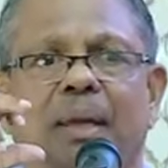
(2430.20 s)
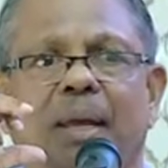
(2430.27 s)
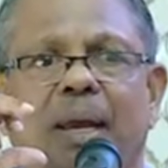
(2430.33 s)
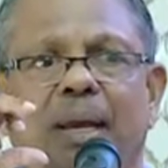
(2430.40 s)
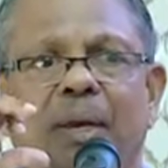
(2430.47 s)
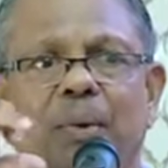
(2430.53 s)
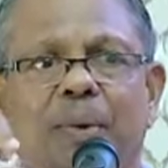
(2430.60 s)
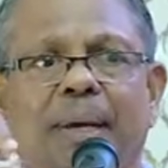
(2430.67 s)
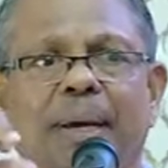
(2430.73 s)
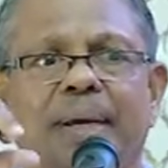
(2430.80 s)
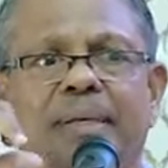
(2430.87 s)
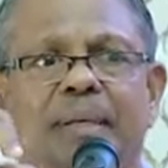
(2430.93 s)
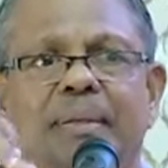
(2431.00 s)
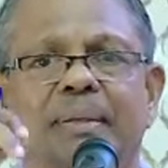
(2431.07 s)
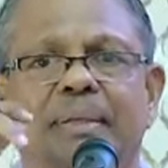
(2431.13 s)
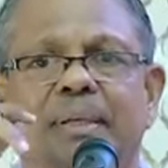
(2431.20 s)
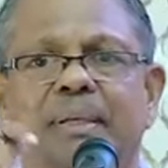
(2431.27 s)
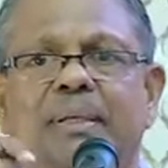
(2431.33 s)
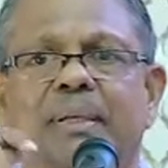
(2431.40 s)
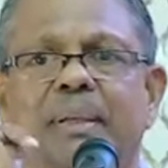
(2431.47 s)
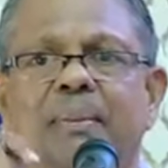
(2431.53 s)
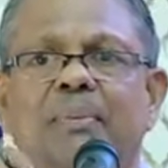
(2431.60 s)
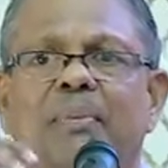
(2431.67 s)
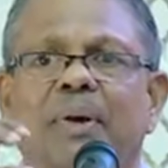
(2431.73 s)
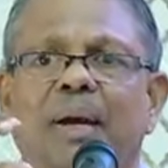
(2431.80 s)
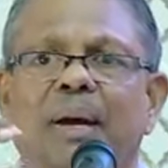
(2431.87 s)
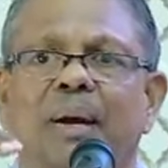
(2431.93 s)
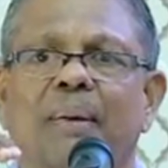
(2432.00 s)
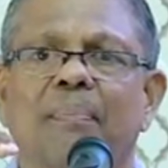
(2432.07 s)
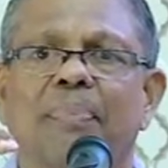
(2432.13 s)
education system
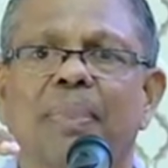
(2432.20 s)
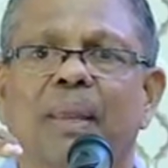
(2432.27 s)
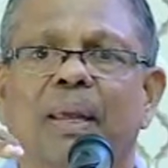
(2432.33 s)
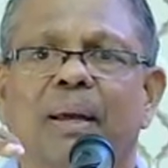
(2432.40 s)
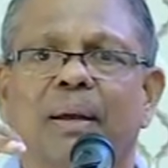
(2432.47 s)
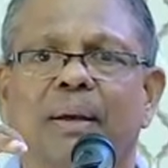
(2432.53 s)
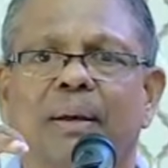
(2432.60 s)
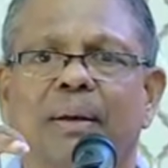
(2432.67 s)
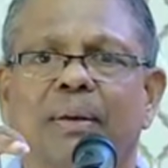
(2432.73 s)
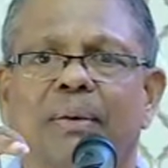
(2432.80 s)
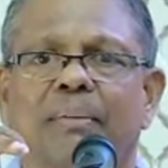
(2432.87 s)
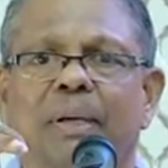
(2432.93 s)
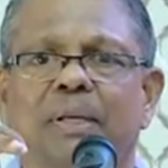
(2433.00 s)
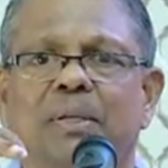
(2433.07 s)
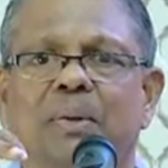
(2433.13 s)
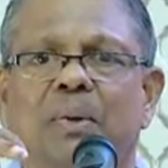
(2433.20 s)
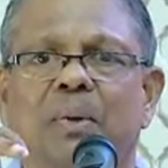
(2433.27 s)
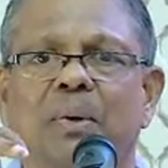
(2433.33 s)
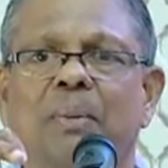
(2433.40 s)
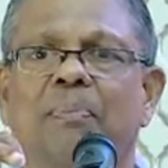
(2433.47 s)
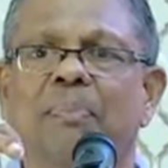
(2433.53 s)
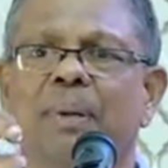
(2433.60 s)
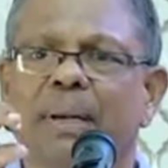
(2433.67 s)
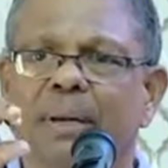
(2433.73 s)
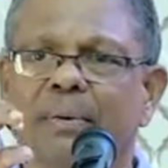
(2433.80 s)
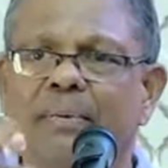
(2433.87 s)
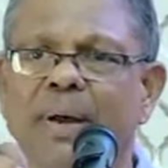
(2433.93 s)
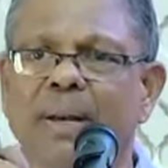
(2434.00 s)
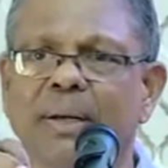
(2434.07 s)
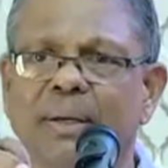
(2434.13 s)
where what is called
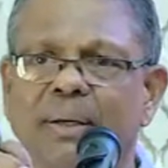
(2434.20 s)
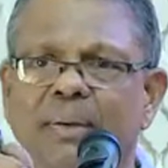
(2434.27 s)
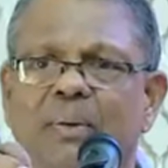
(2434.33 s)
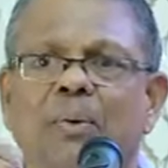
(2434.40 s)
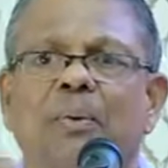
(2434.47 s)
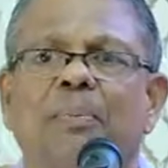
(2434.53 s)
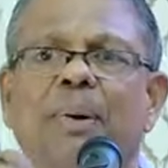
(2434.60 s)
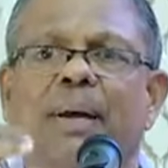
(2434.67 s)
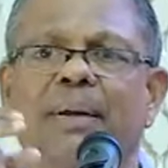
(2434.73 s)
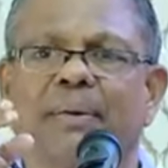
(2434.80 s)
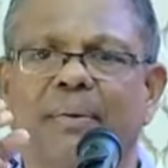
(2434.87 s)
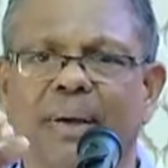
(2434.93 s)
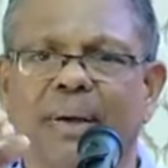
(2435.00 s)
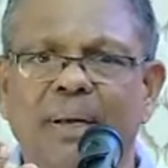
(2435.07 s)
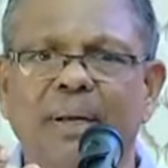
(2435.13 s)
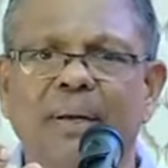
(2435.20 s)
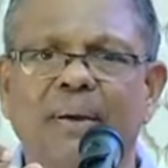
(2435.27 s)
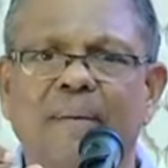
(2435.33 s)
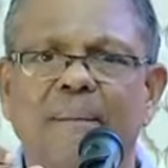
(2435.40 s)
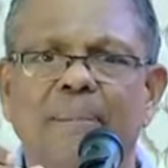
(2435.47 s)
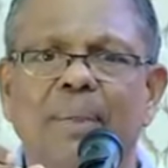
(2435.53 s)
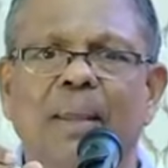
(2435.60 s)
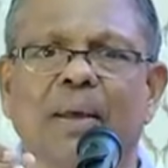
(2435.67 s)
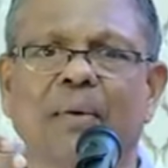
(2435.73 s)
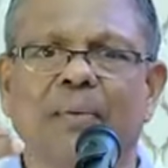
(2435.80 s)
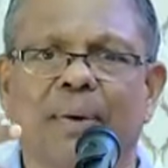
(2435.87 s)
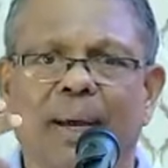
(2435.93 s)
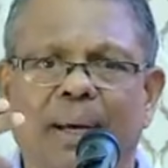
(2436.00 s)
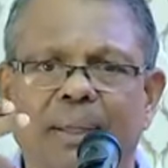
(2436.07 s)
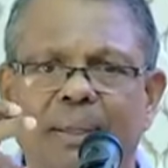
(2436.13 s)
Pirivena or Parivena,
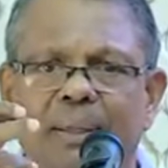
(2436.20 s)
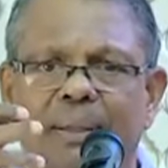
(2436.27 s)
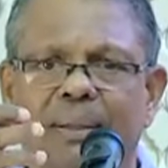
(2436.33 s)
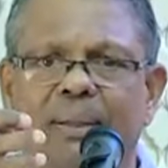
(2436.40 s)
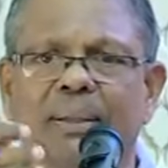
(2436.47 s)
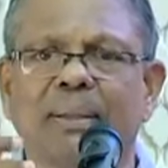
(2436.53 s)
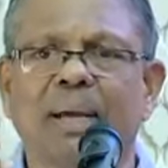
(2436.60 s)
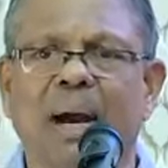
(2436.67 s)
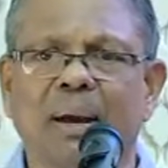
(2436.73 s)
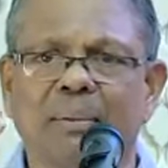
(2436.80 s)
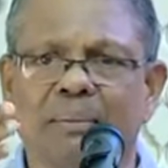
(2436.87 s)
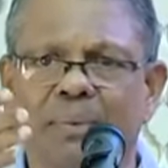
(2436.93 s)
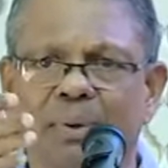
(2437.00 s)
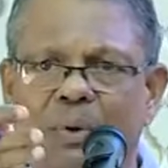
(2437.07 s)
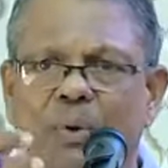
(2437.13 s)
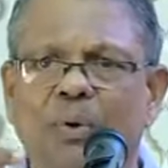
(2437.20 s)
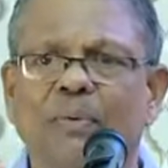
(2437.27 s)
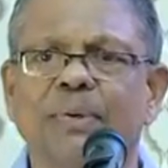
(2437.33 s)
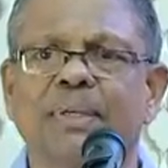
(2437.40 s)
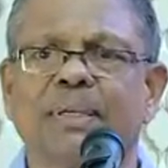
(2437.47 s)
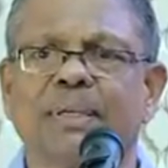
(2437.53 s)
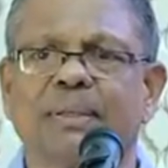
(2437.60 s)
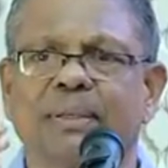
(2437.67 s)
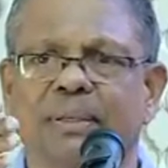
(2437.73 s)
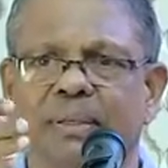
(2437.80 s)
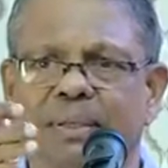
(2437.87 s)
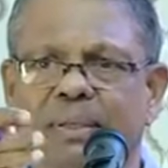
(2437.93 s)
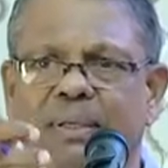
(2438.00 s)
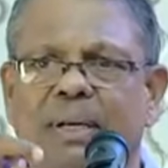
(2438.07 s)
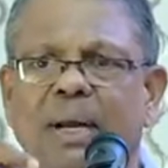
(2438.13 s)
where the young novices
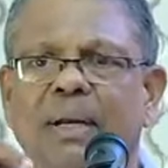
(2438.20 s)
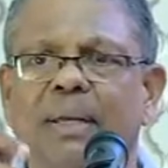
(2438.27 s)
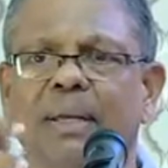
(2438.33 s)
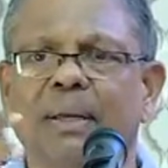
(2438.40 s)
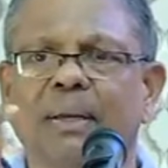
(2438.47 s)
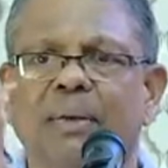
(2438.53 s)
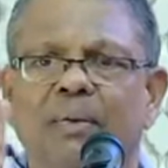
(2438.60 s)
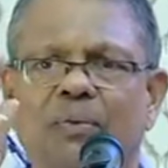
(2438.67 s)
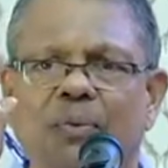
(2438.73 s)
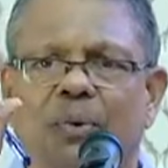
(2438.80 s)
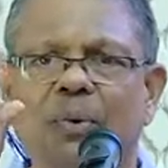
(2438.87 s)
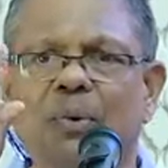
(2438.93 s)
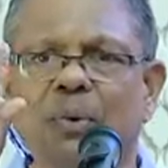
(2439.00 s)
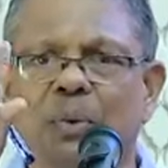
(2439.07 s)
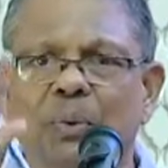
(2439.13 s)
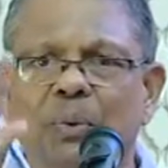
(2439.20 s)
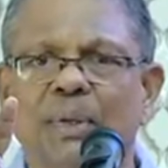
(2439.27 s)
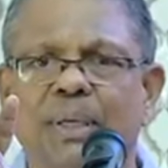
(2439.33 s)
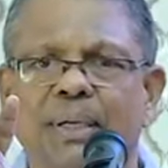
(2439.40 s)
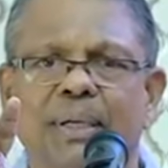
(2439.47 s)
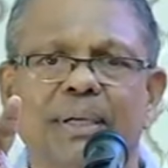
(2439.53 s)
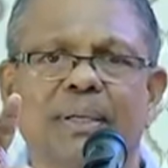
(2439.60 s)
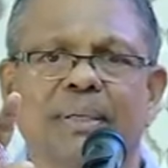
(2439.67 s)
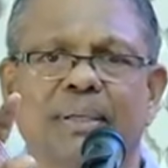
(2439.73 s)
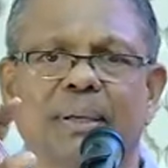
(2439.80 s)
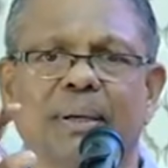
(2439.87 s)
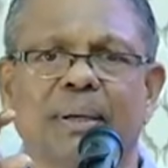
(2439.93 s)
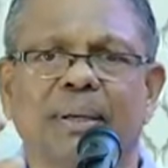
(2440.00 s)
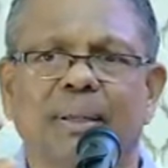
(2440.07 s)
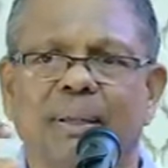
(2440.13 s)
study for 2
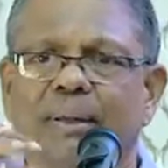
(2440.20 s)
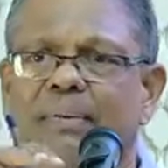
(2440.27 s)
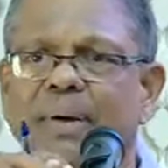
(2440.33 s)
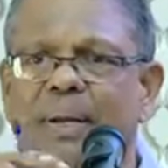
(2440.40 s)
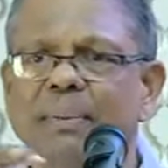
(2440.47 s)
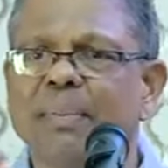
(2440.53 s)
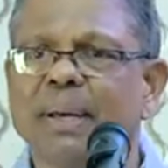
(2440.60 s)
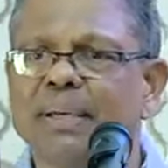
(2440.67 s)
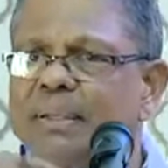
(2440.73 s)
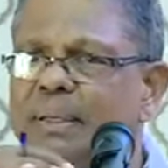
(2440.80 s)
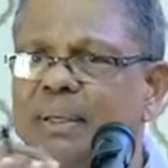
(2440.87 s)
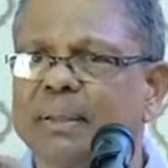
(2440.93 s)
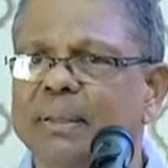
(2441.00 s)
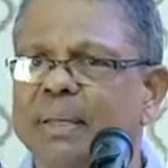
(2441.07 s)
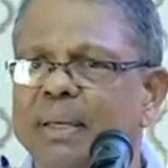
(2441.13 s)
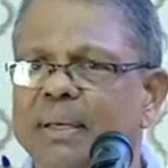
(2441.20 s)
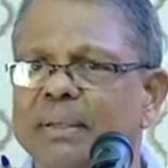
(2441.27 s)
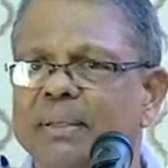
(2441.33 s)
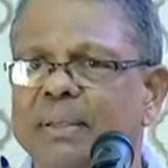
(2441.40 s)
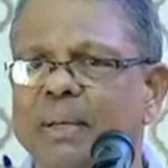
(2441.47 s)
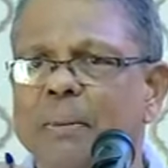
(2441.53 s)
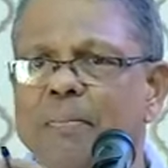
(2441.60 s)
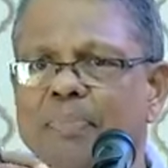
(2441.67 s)
years the very basic things